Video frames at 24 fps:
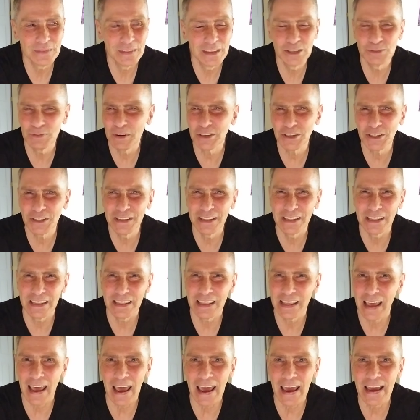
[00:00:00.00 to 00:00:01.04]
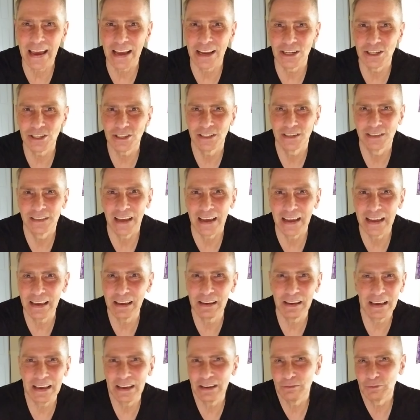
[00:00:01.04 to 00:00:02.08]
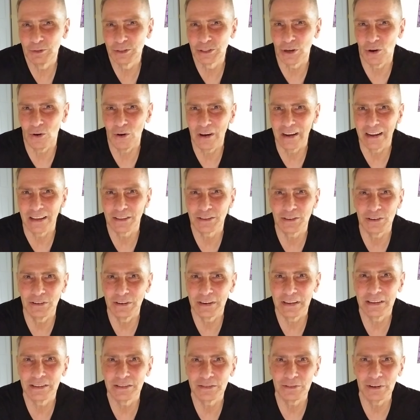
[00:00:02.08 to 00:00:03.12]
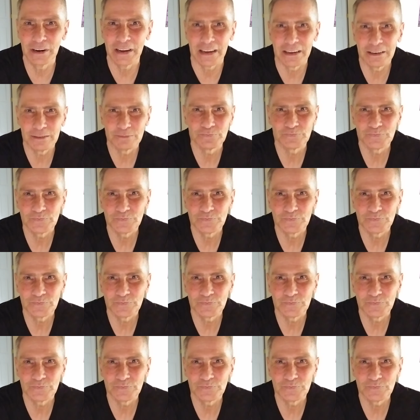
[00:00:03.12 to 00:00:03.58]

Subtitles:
Especially the age that he was gone at 33.